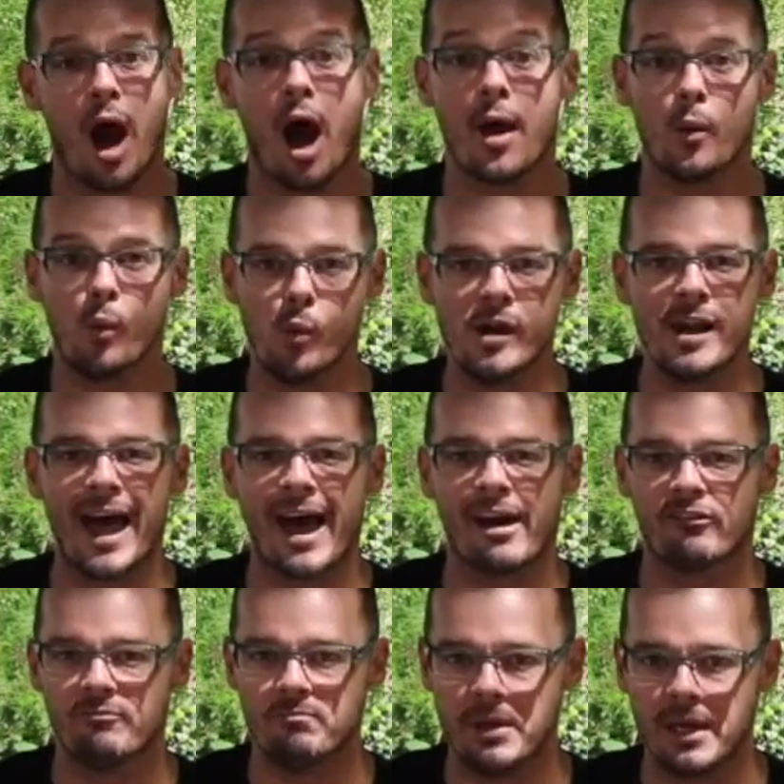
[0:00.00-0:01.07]
I will
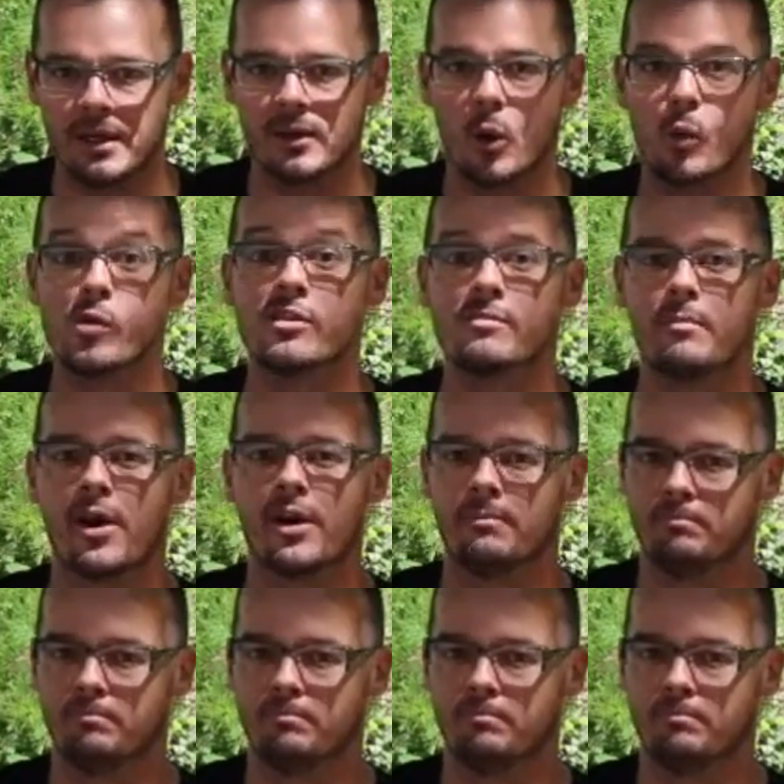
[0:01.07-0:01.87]
have been with my